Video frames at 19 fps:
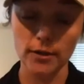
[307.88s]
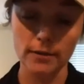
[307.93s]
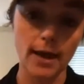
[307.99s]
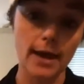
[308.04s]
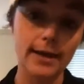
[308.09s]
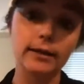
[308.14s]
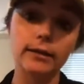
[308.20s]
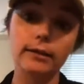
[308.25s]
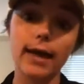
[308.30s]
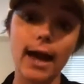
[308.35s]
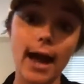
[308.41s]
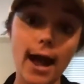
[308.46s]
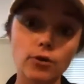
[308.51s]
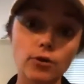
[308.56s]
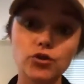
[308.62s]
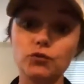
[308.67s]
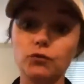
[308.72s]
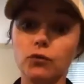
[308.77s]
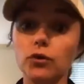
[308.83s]
that
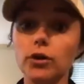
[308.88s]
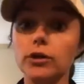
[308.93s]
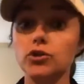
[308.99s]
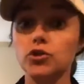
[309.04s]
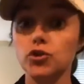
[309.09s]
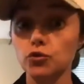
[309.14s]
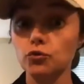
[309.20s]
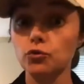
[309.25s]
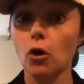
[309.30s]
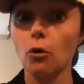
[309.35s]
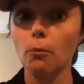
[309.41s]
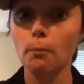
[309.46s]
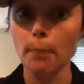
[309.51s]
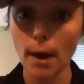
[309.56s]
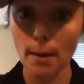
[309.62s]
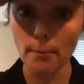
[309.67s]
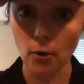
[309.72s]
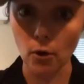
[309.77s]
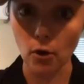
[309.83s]
allows for a pseudo
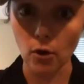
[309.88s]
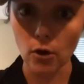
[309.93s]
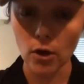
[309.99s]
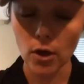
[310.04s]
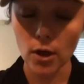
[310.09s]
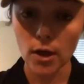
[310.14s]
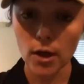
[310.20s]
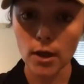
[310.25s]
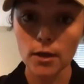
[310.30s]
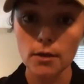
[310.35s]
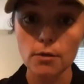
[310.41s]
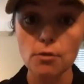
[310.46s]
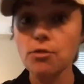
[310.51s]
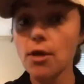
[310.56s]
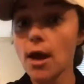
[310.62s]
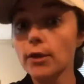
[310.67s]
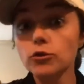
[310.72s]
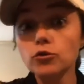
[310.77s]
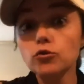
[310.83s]
bubble,
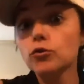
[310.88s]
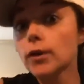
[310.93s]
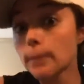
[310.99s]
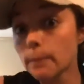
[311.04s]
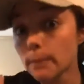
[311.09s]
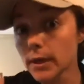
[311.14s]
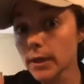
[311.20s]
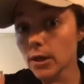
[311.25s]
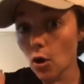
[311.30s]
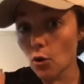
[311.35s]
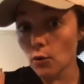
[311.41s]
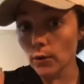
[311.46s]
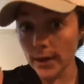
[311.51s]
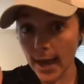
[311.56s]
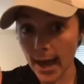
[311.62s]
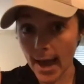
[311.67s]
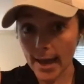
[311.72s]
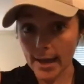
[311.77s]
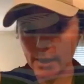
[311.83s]
then you can be okay.